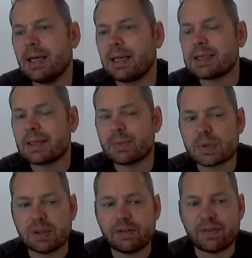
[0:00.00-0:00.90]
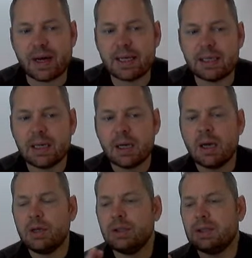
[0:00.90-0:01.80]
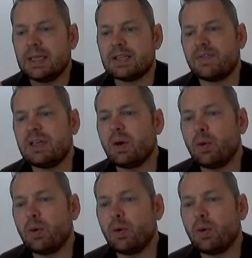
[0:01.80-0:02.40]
that's absolutely fine. This video